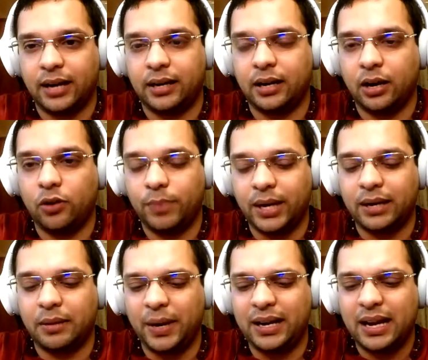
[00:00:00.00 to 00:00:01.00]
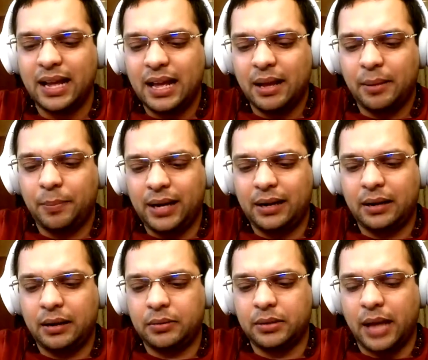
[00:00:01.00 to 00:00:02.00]
right now. But
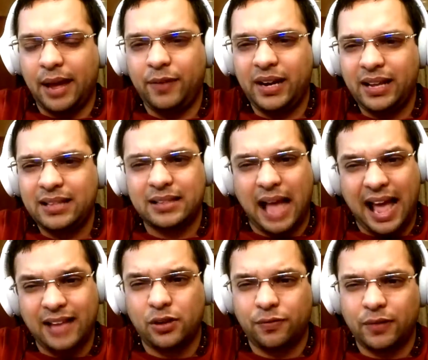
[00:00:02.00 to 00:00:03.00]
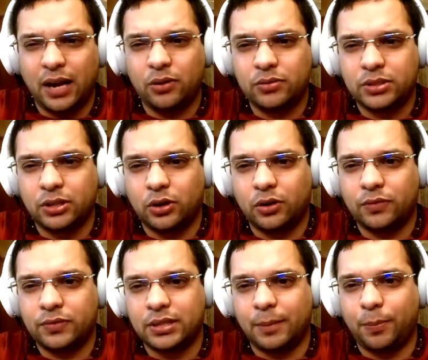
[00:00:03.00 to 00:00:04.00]
evidence as of now sort
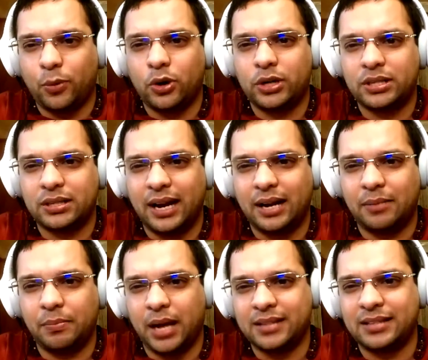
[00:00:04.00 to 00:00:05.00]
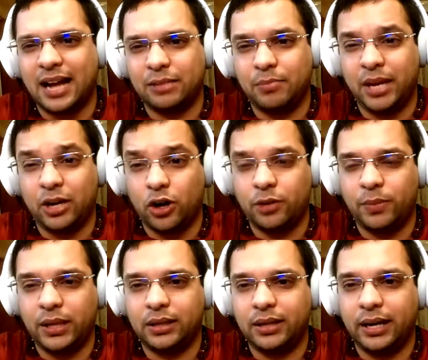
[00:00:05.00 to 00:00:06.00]
of supports that Assad may not
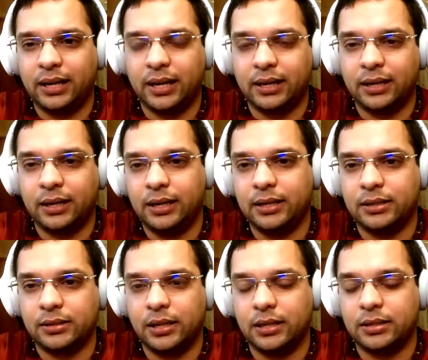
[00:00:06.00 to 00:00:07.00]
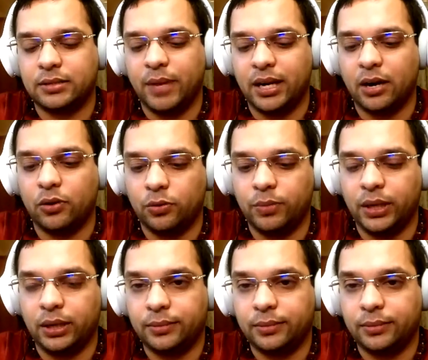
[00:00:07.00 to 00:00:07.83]
be the dictator he is made out to